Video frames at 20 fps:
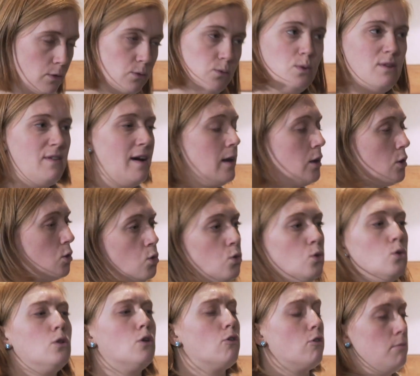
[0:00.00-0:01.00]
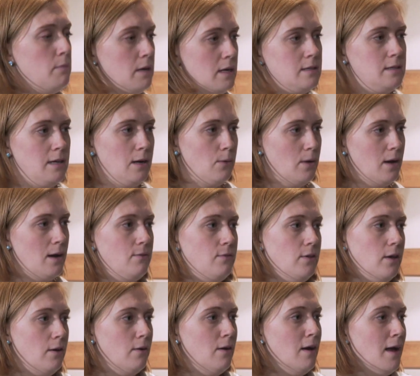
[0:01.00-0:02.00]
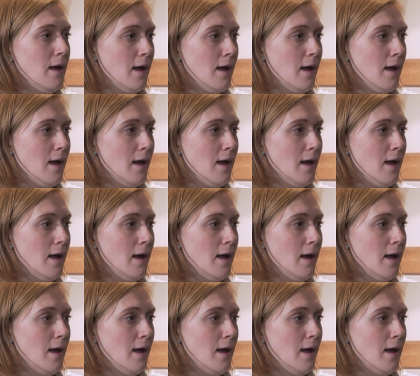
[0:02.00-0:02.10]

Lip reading: we've had a call or a meeting, what have you.